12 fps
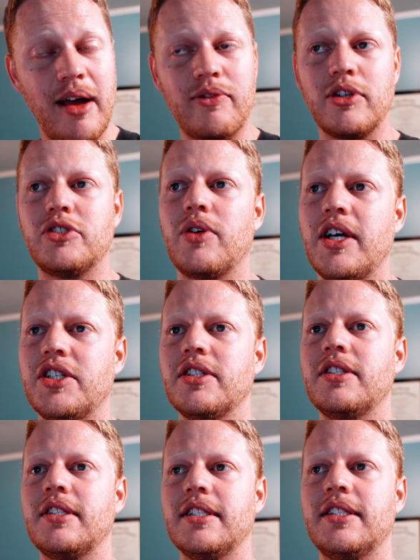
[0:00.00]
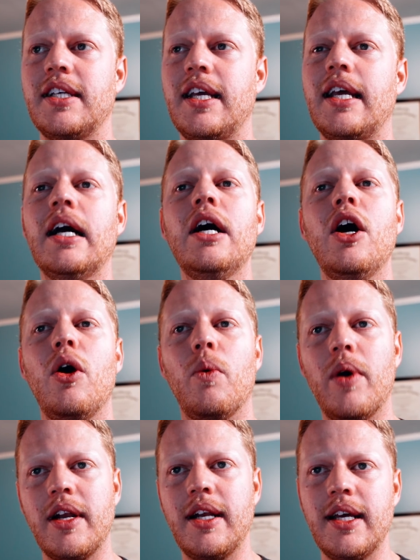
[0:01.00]
of my frustrations to see
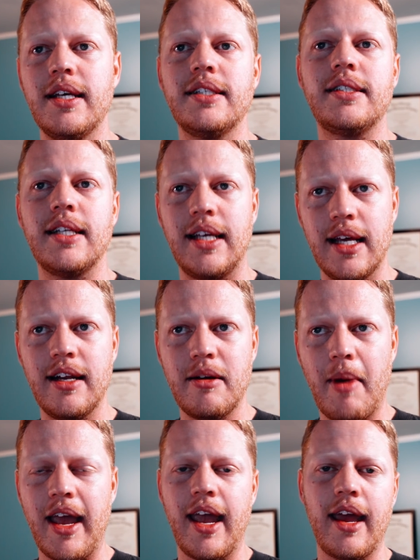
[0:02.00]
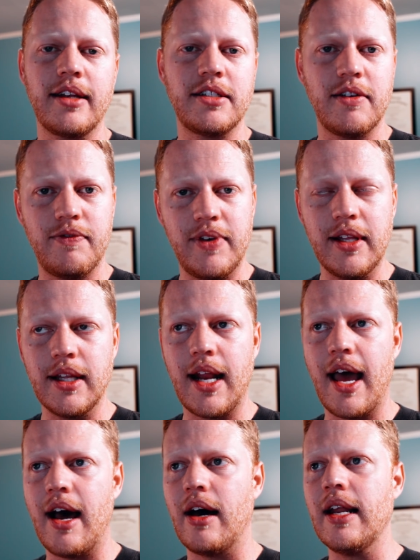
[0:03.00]
what it is, to get it in my hands, to feel it
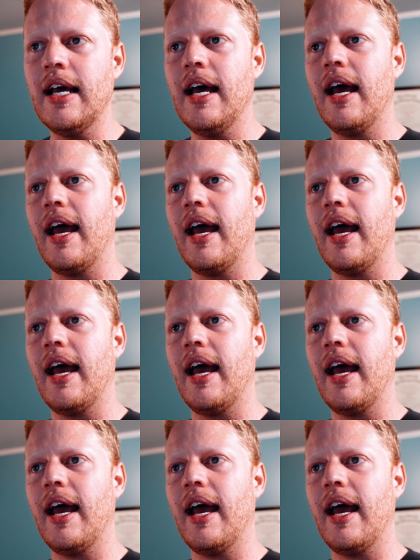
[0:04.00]
out,